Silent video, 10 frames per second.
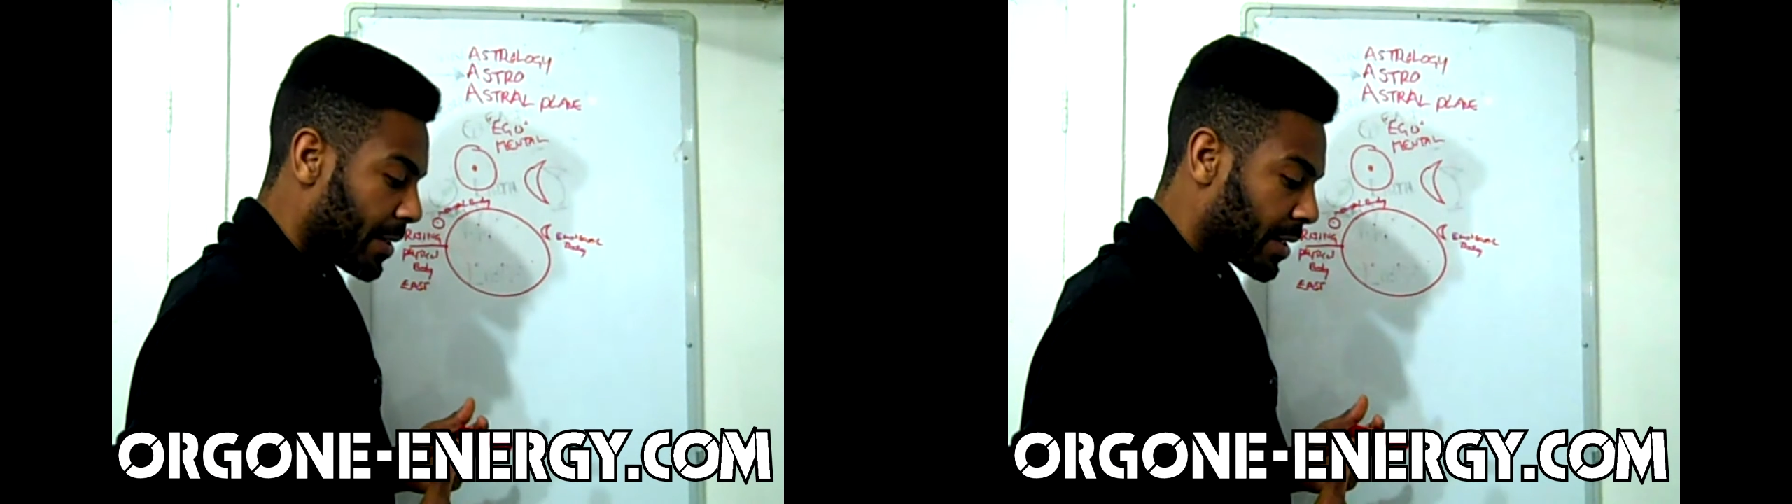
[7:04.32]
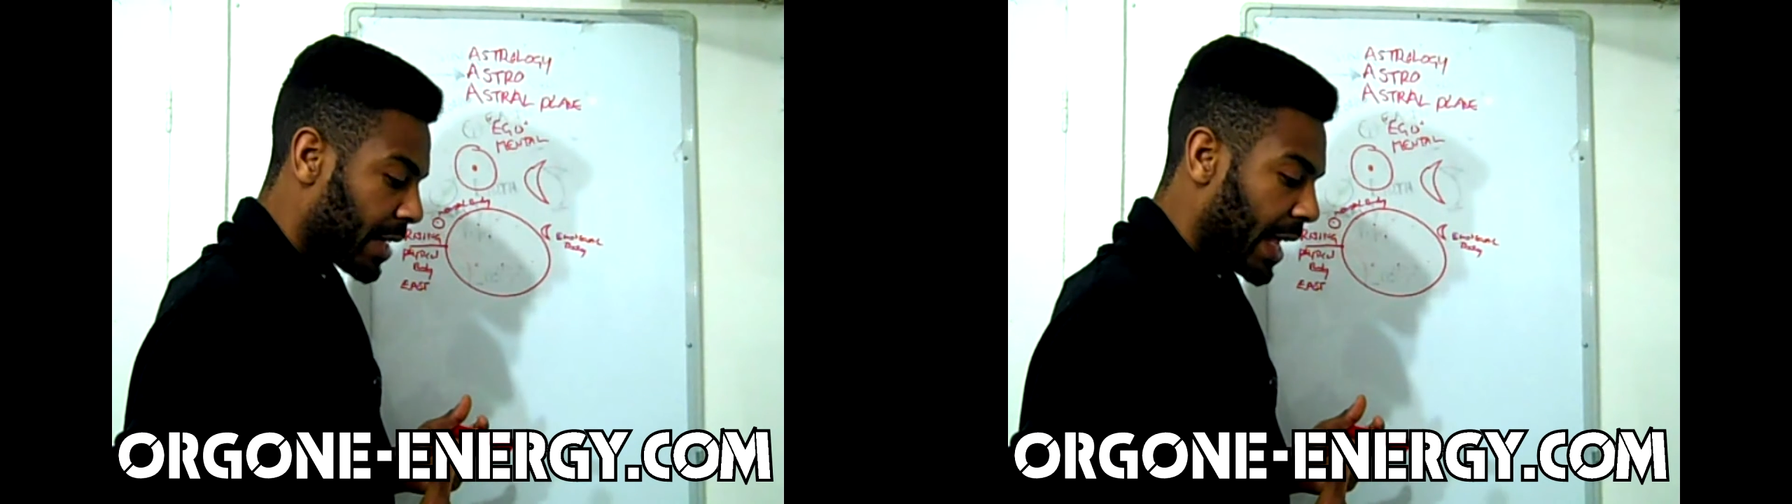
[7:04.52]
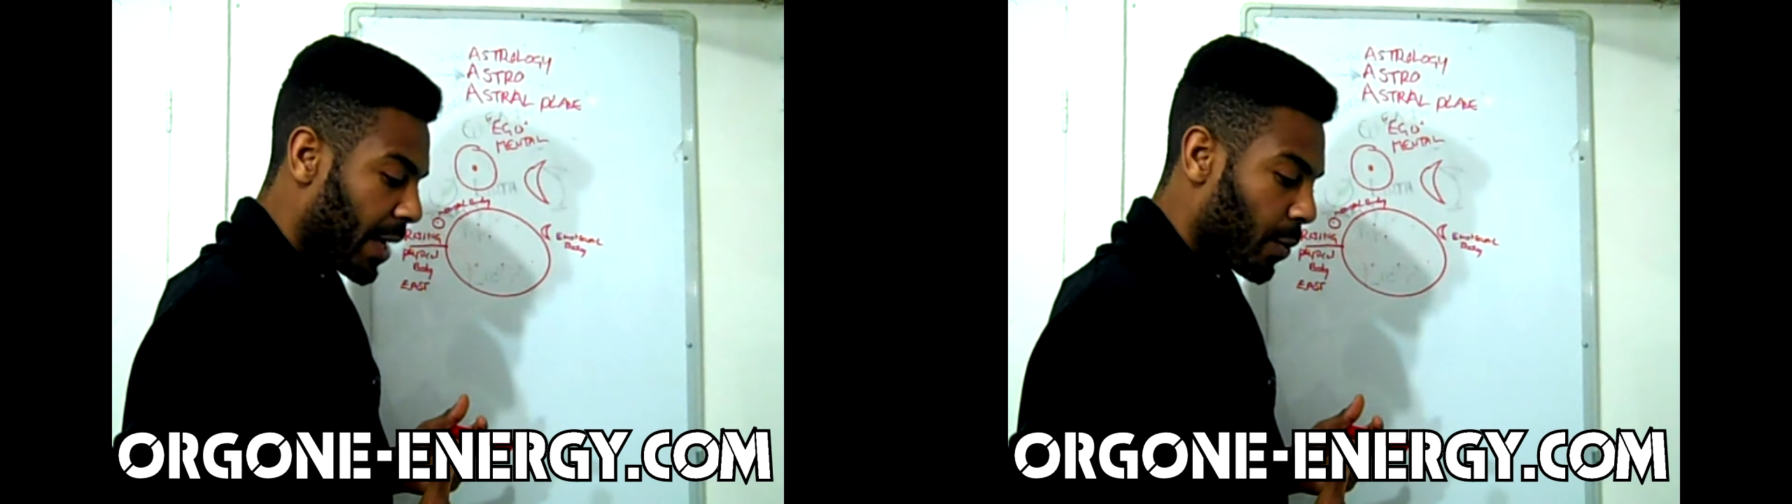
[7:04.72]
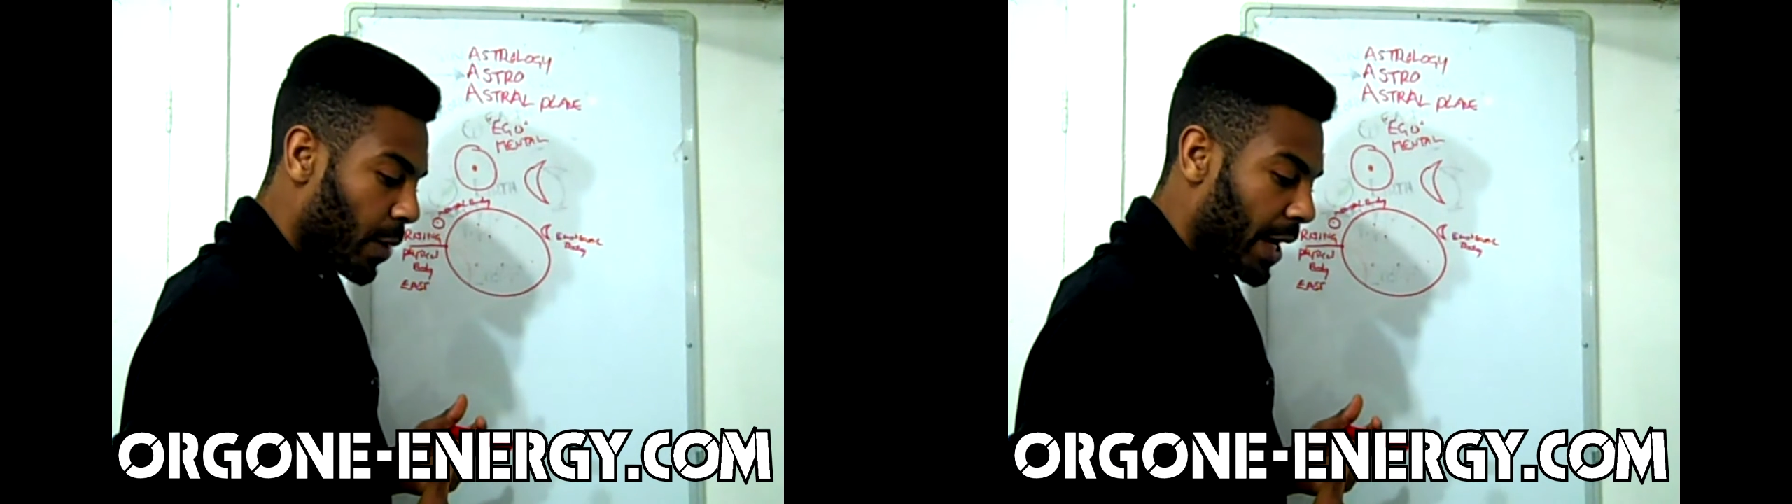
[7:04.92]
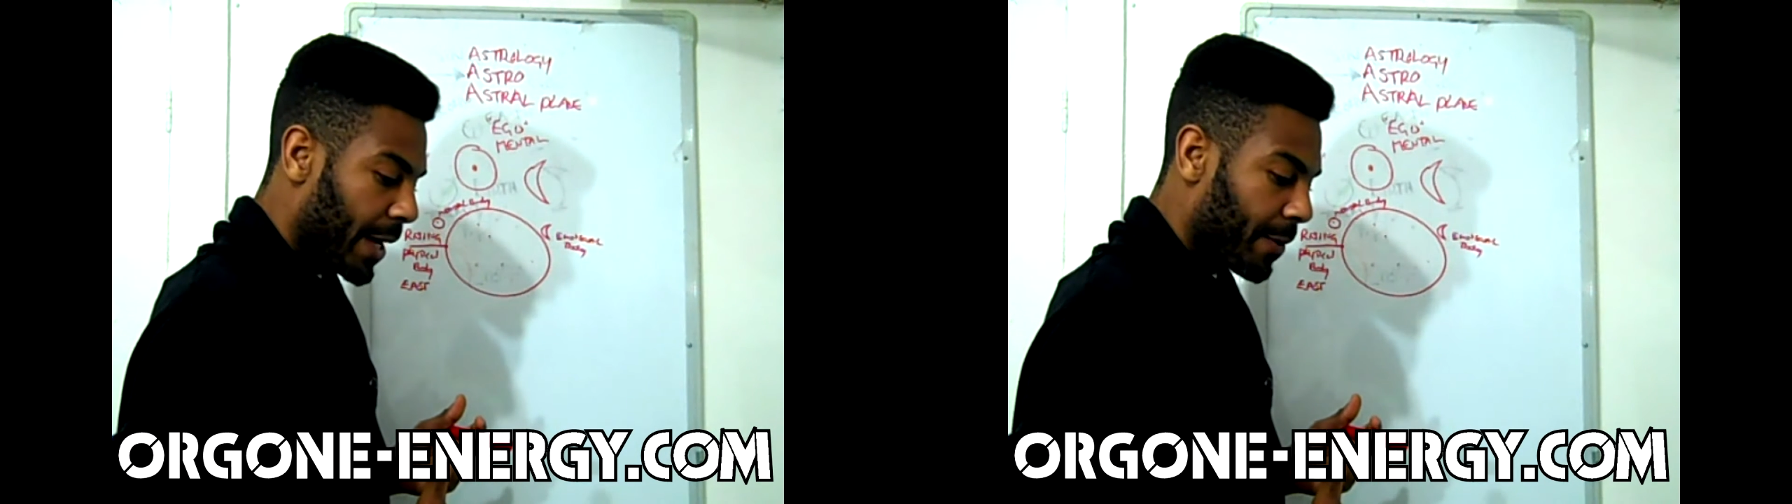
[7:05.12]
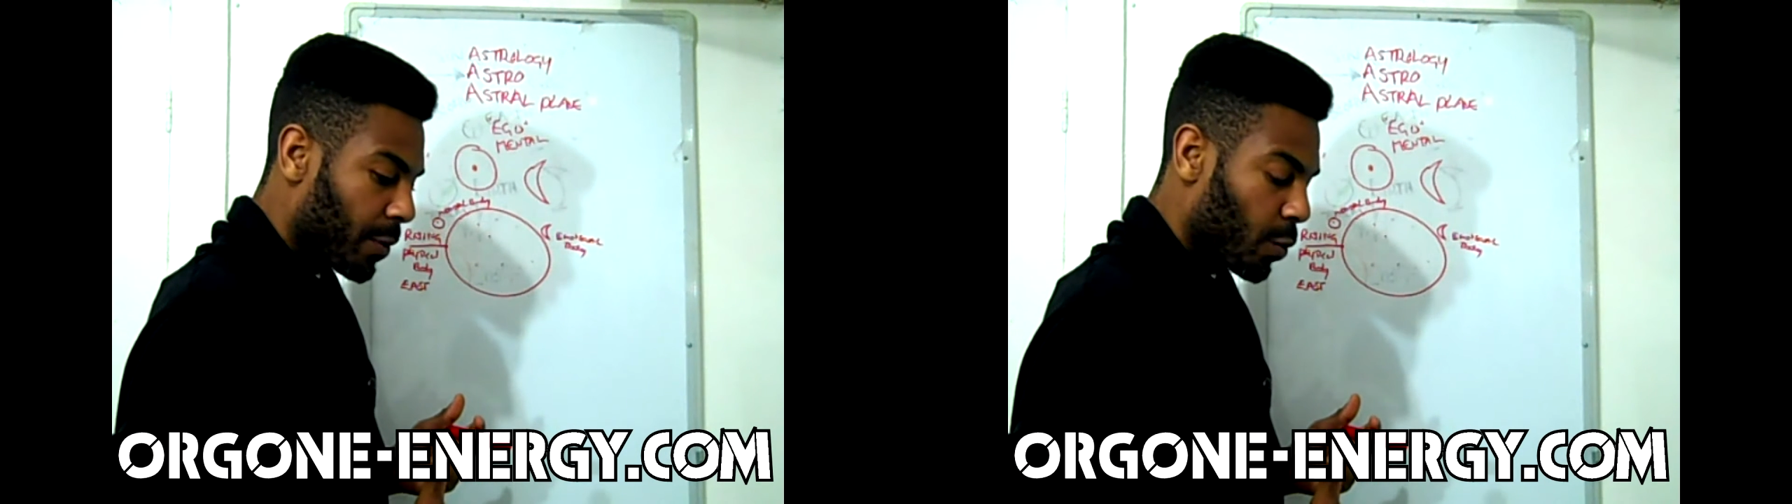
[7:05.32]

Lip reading: state where